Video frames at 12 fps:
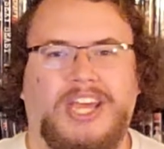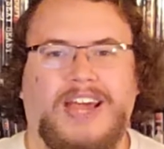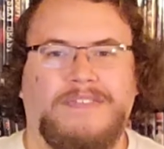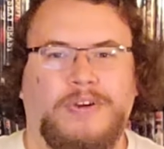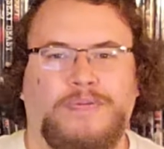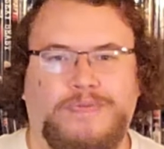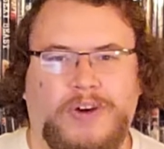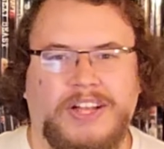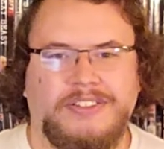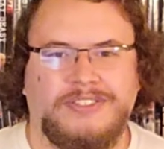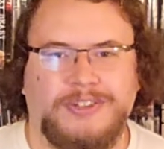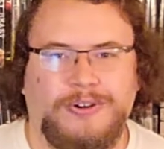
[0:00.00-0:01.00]
you have your
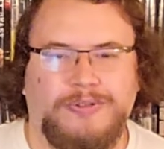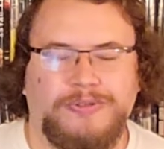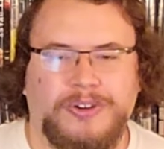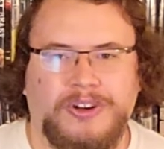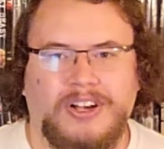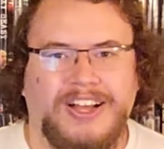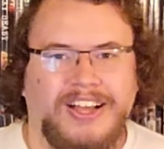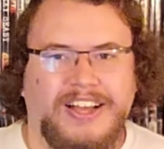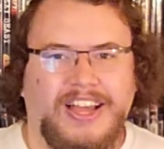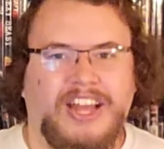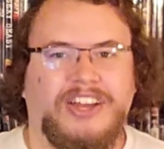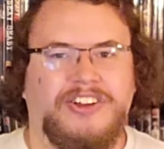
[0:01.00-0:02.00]
friends over
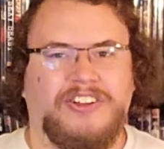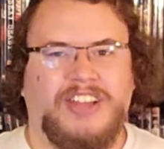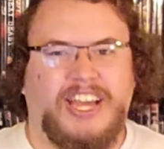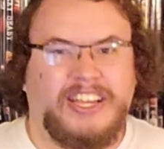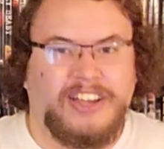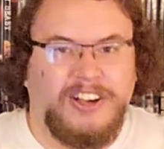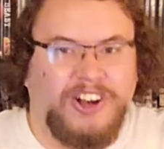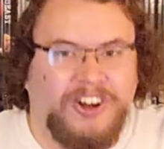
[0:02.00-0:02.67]
and you're like,